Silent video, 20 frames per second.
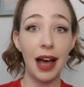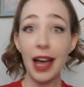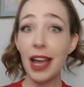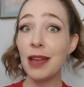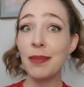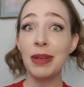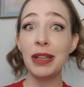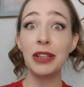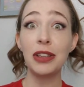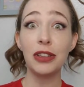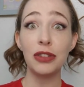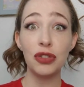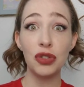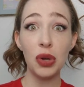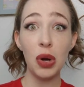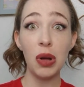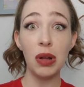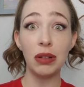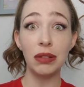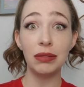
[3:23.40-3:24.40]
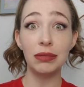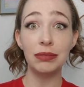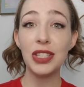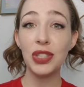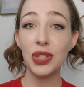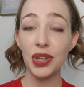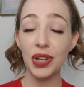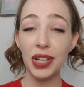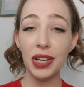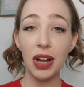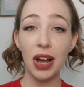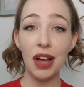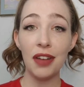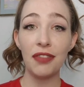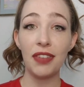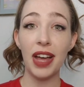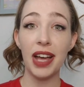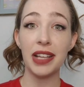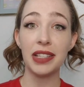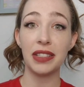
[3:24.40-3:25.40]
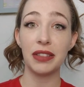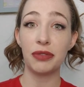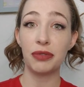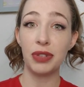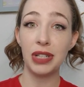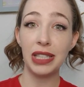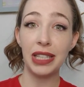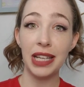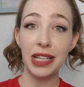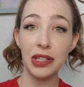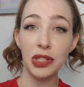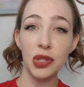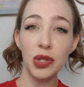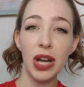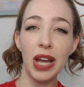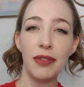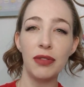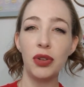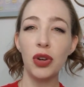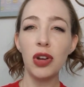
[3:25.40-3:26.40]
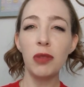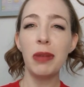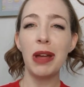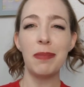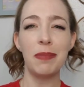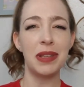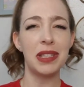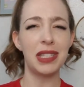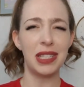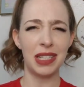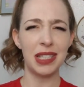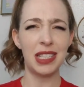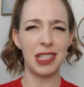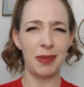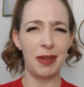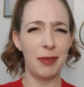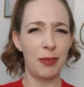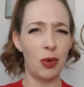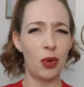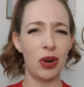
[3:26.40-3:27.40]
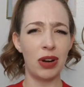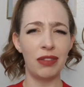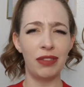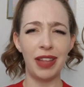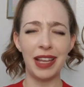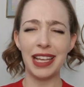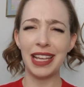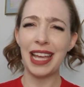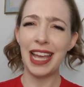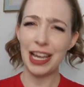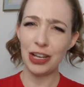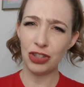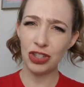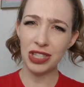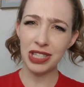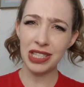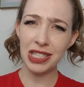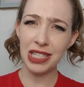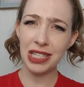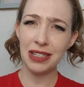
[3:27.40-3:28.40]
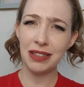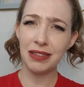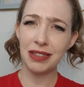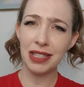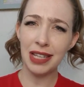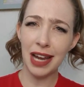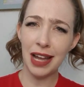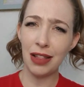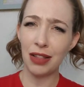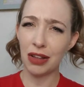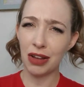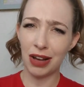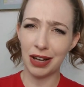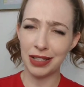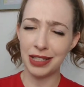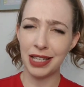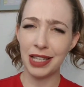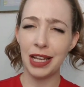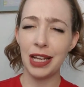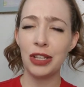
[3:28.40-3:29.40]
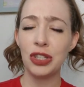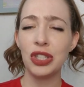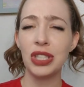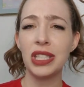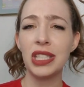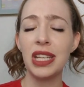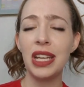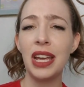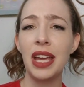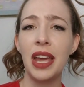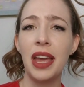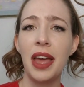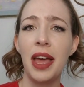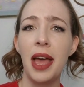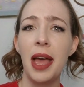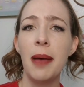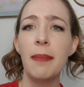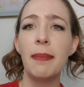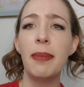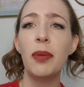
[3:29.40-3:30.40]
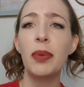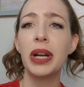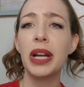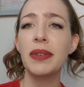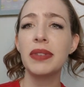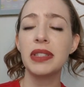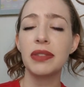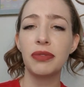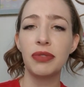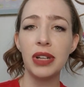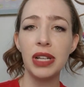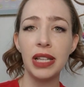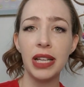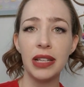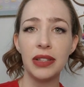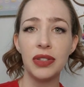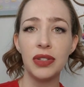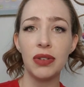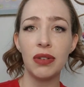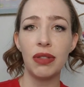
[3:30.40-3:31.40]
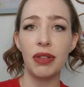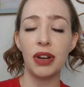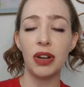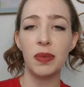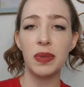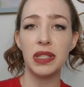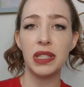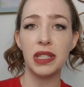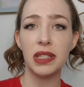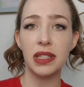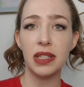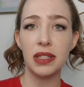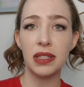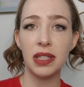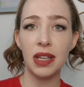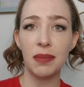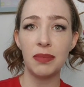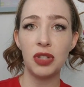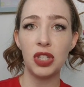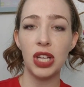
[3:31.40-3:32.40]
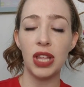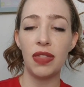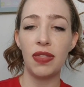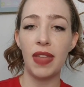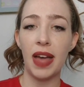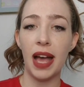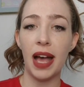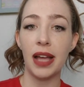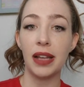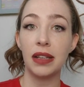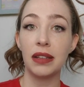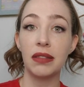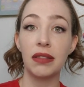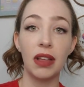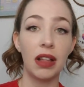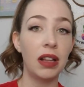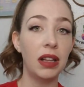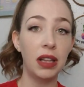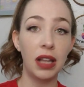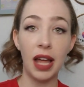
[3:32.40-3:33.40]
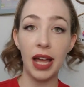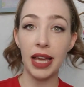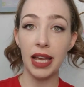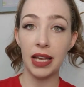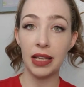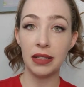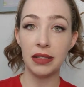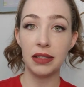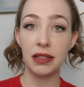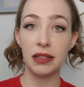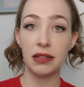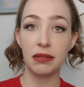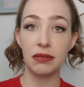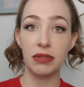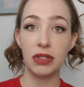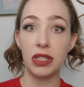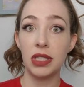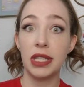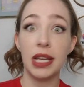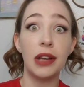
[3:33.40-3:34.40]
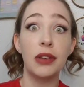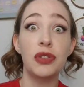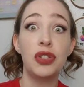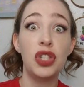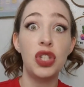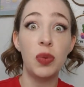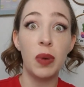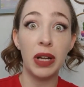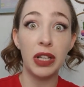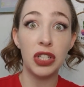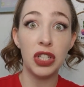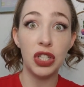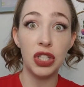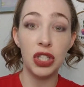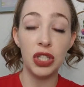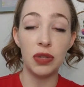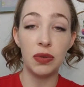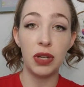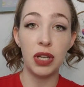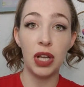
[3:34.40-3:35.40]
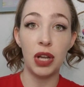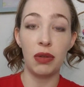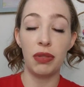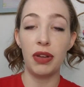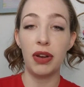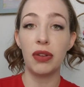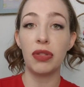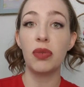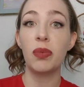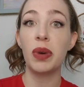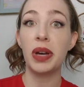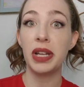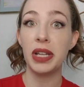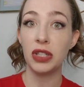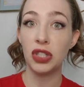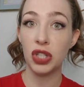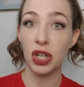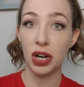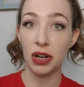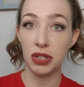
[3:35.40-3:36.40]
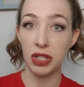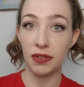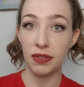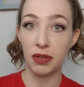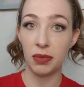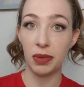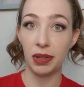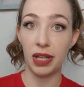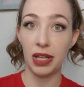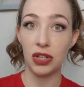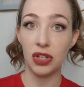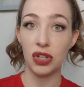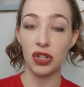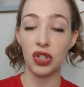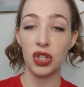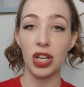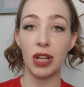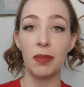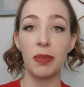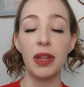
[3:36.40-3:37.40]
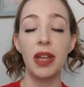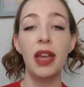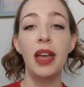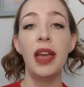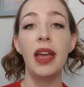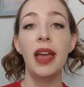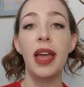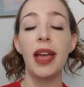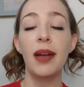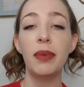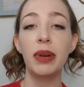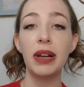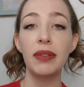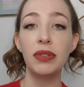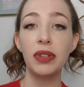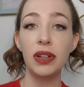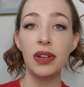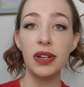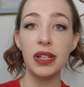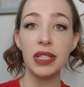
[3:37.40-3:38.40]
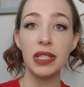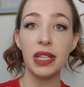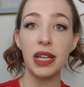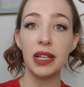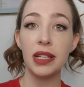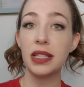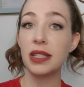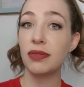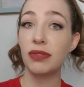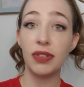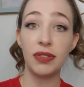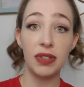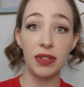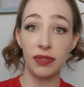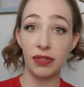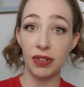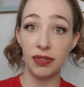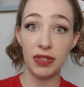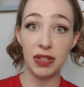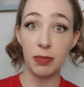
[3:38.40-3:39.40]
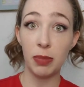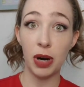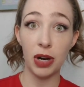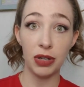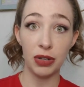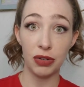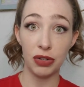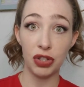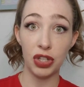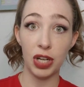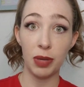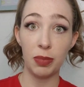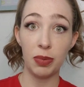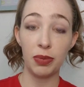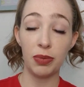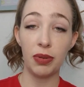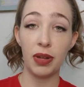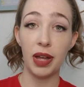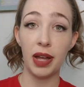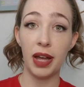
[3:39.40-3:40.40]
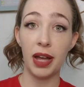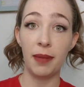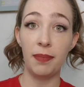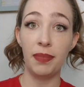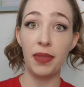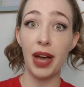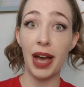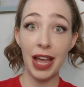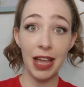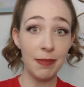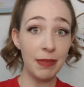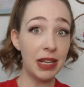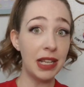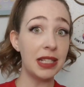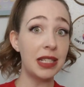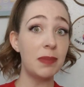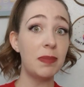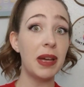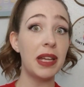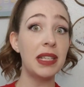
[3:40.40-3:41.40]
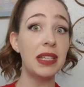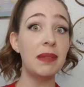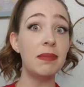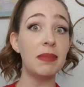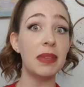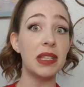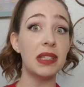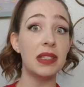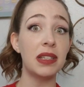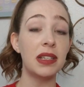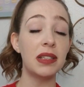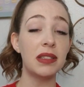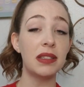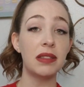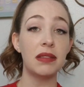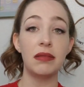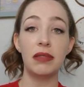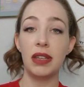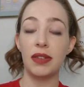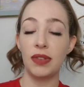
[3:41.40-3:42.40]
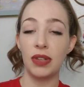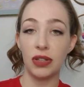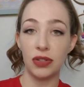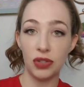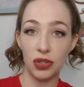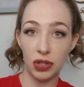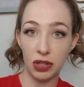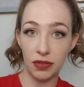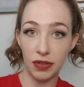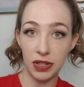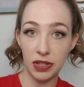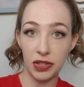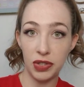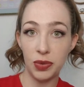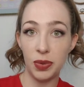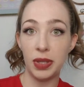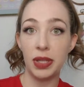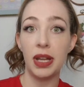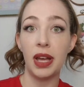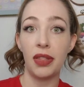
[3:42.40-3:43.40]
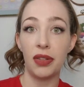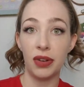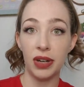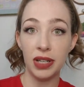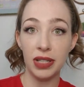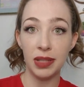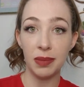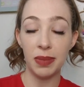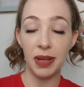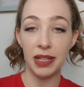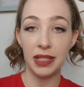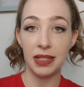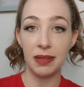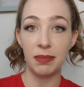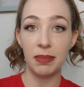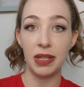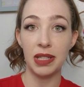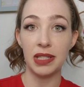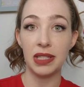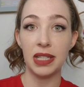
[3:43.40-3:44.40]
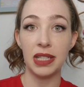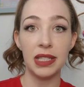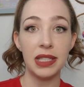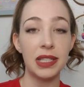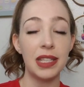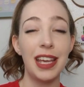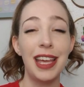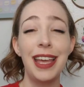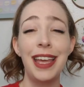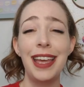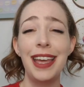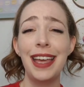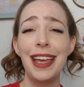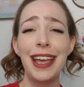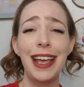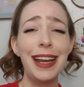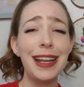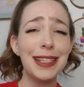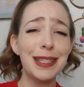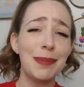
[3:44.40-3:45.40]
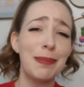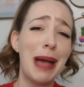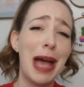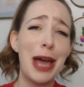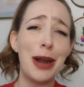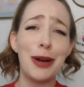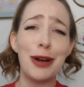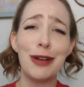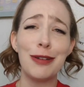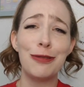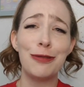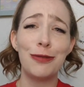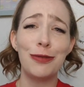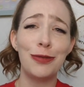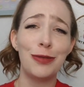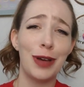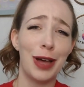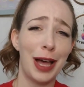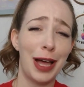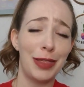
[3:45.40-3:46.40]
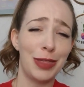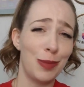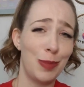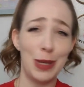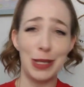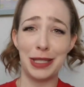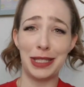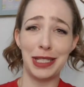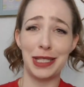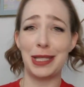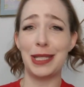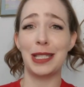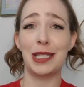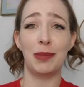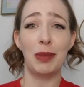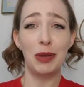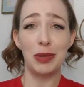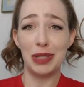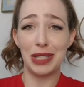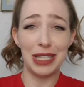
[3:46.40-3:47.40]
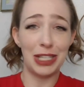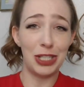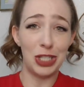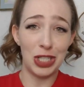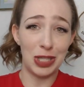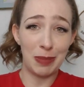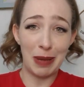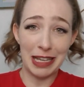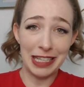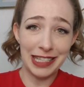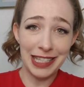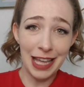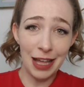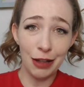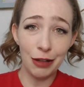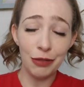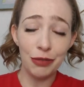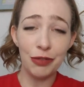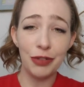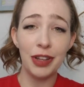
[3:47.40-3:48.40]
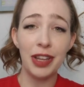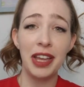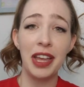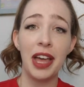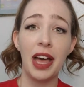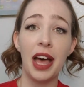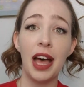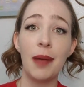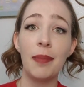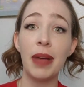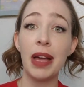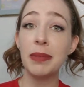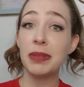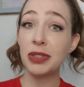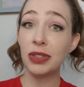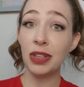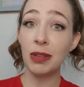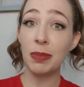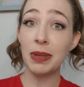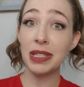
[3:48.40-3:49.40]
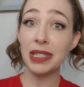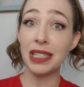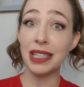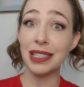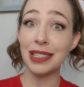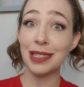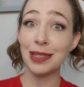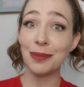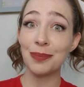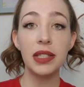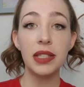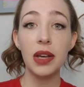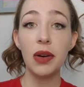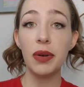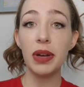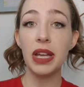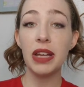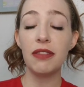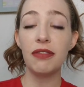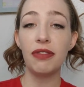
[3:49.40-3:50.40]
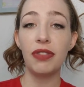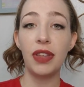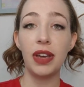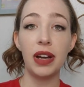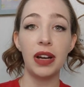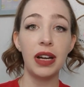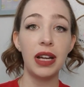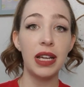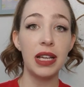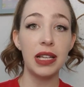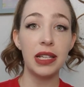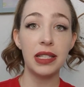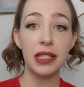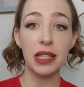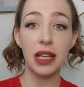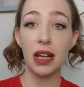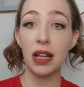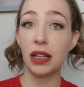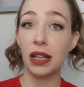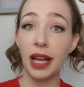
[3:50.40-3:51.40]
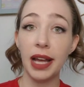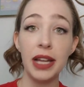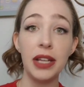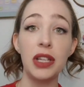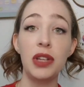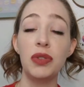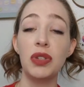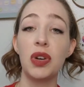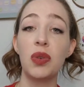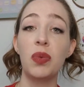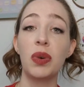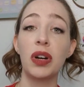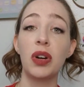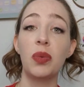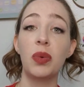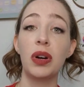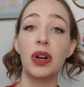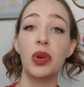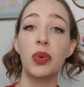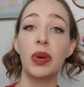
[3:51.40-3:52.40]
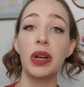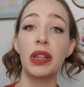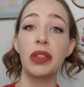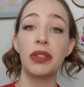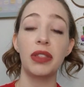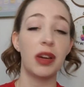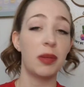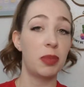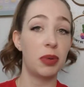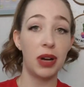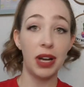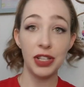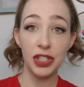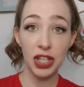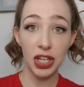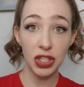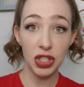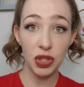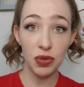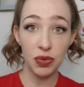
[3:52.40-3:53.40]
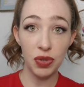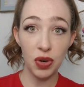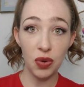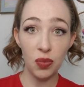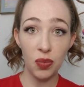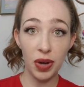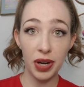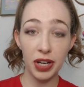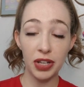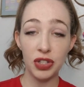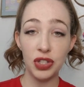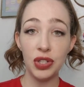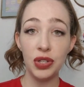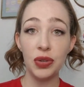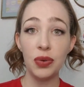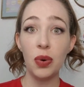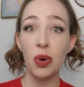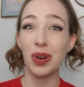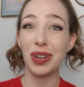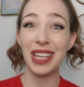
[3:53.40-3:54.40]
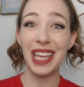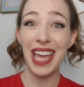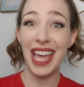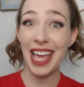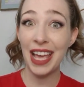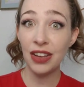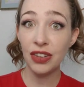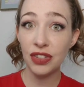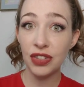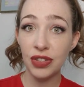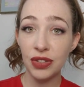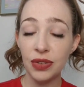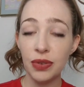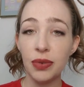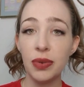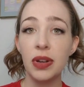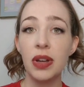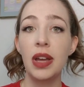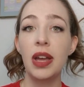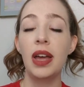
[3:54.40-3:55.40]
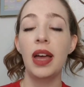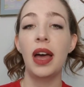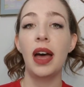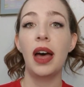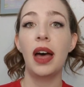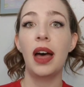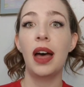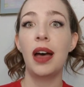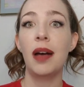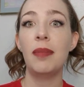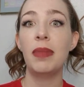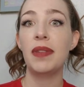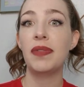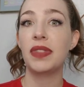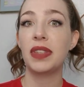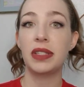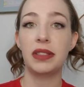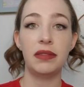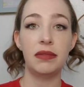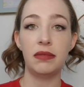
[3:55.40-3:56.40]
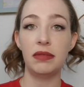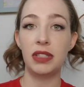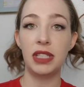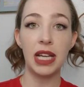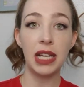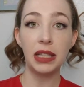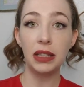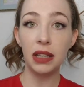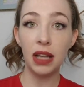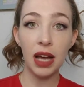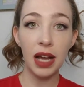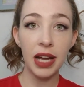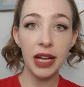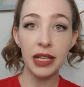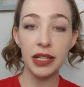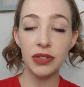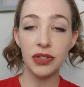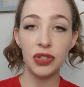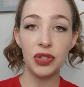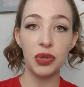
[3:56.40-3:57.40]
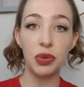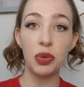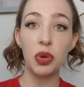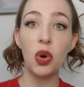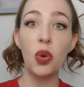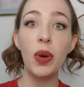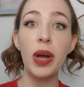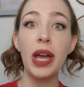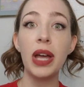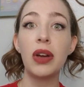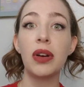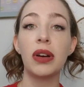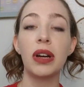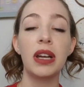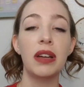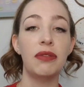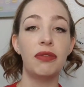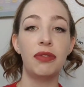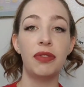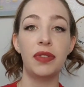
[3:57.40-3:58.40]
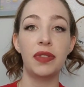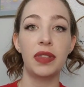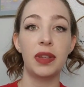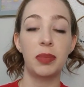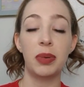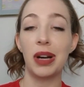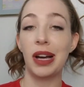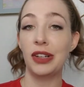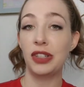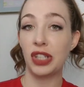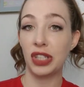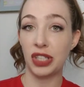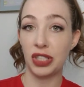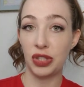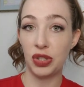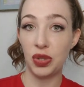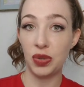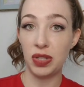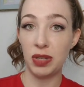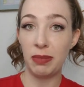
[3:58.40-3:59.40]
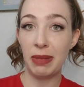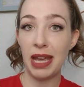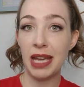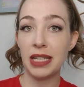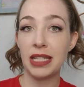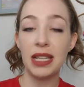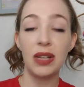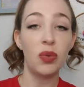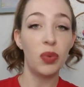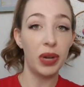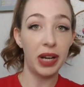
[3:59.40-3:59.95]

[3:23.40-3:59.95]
I am in control. I started off as a freelancer. I've grown my business to be more of like an agency style, a content agency. But when I was a freelancer, there was this assumption that the client tells you what to do. They're the one in charge of the relationship. And what I've learned is that it's a 50-50 partnership. I am an independent business giving a service to another independent business. It doesn't matter if the business is mostly just myself, I'm still a business. So if there is a client you don't want to work with, a project you don't want to do or can't do, if the deadline is too quick or if the project is too demanding,